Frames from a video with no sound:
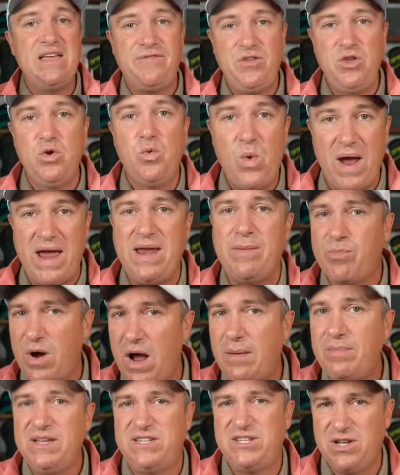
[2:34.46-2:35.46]
if you wait
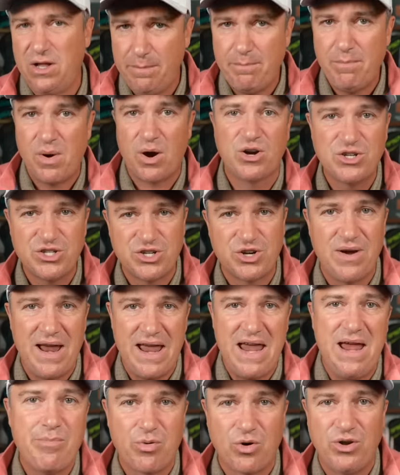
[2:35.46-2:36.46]
probably till March or
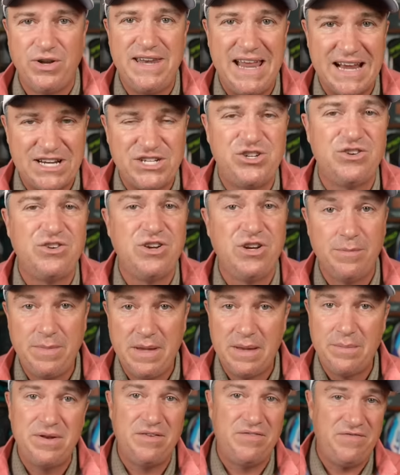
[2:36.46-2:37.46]
April next year, you'll be
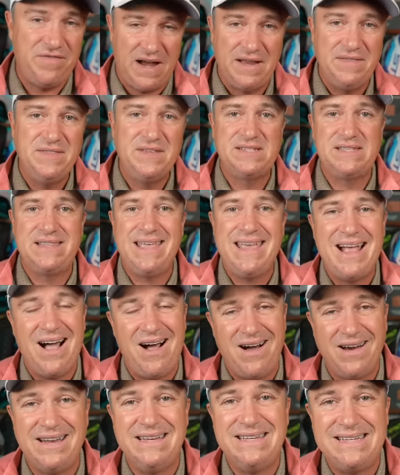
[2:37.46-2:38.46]
able to find this thing
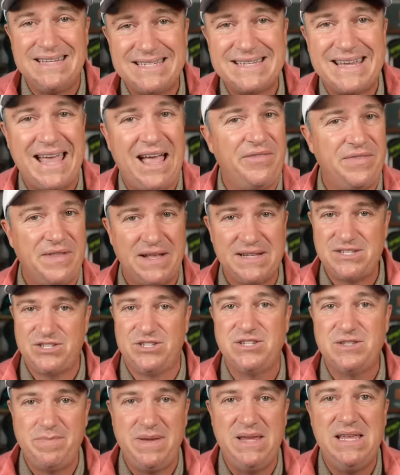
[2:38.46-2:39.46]
on a discount. That's
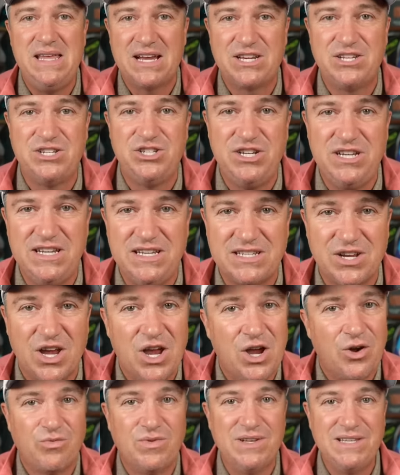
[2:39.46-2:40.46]
just PXG's
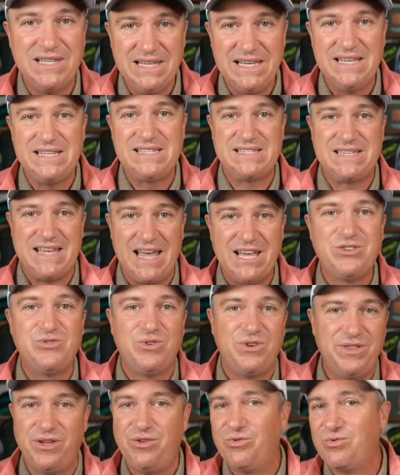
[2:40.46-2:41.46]
release
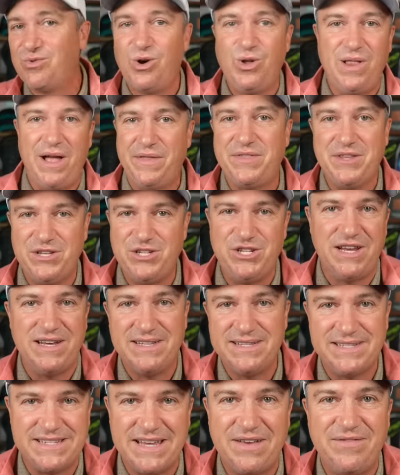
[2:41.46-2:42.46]
schedule. They'll roll out the
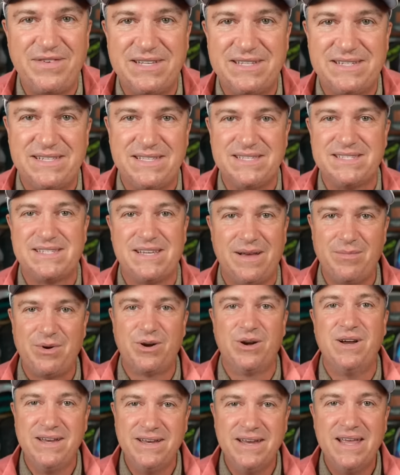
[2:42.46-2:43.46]
Gen 7s in the
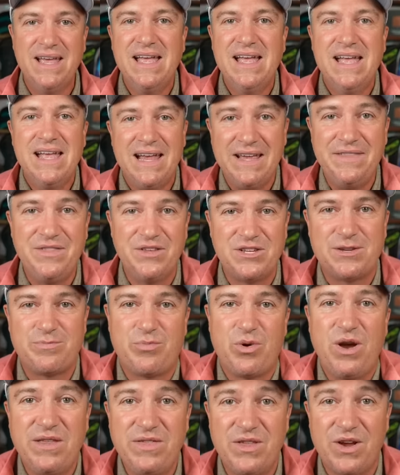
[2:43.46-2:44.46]
summer, and in the
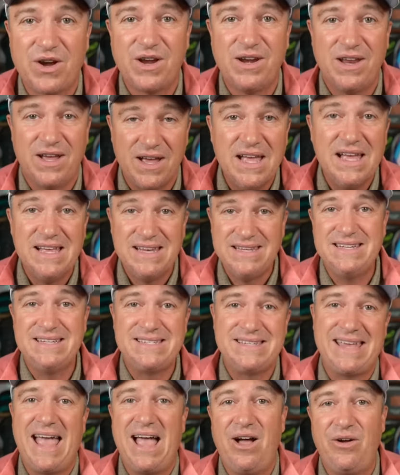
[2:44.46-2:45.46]
spring, they're gonna
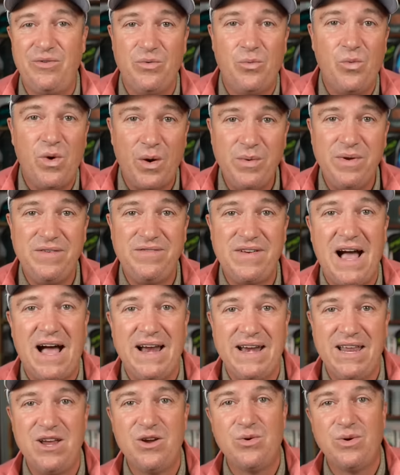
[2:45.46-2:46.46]
discount what we've
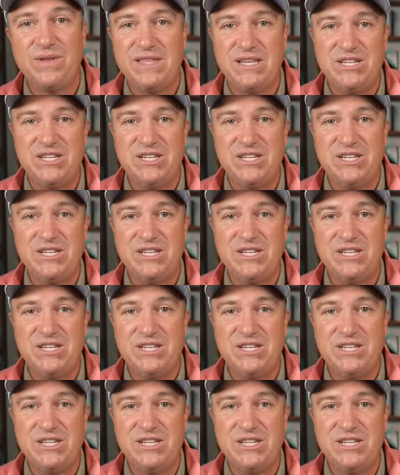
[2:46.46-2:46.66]
got here with